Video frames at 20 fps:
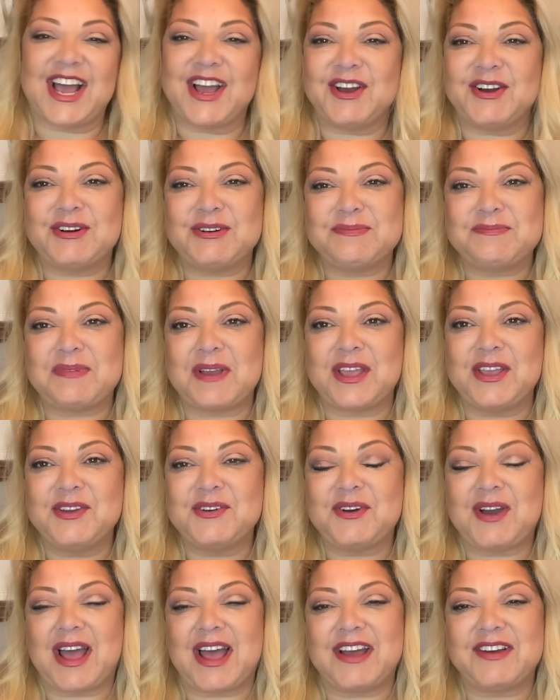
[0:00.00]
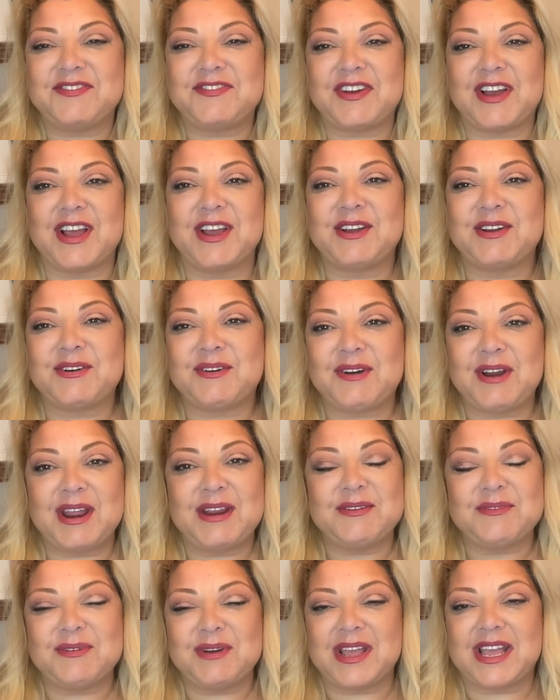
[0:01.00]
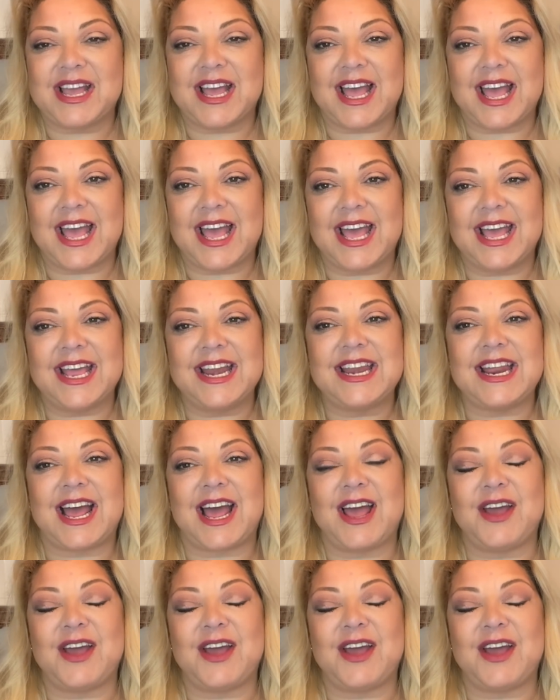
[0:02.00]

I hope you have a great week ahead.